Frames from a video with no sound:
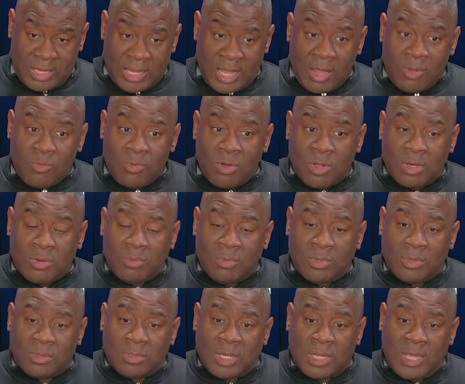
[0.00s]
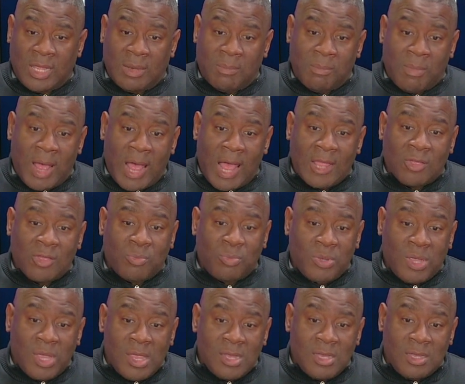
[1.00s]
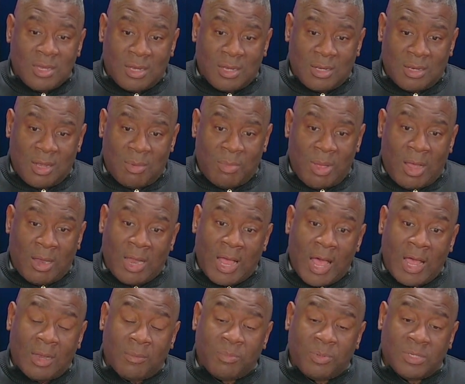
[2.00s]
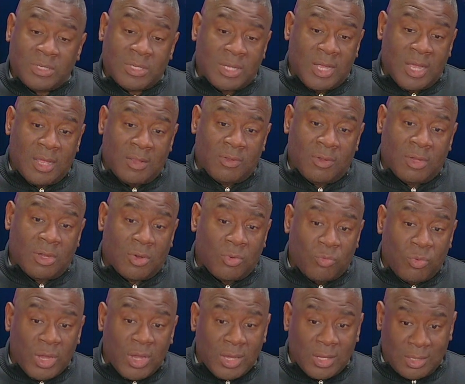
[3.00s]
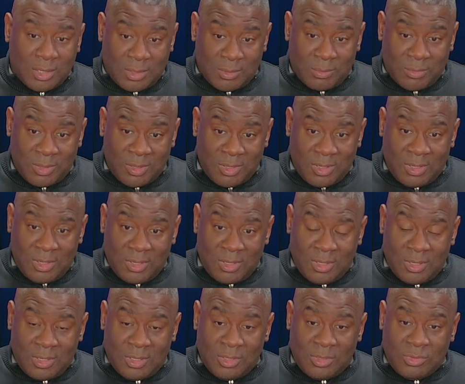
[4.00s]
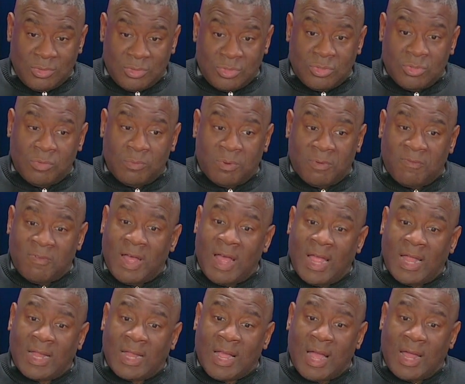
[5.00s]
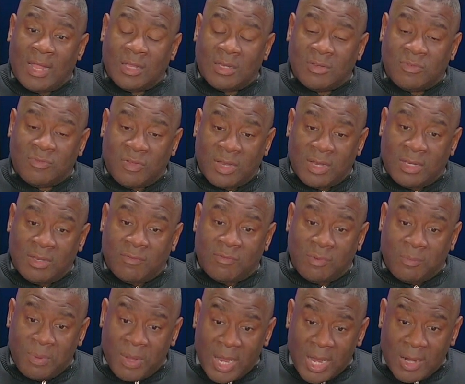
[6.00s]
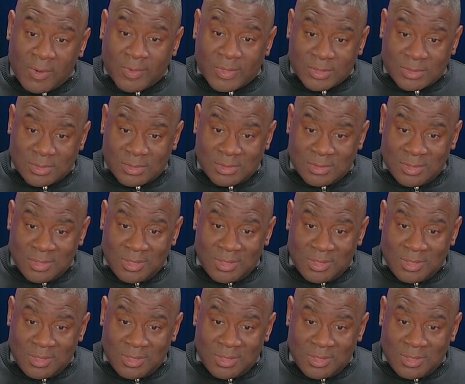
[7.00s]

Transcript: and they wanted to get my opinion about how to put together a curriculum to provide college funding for parents.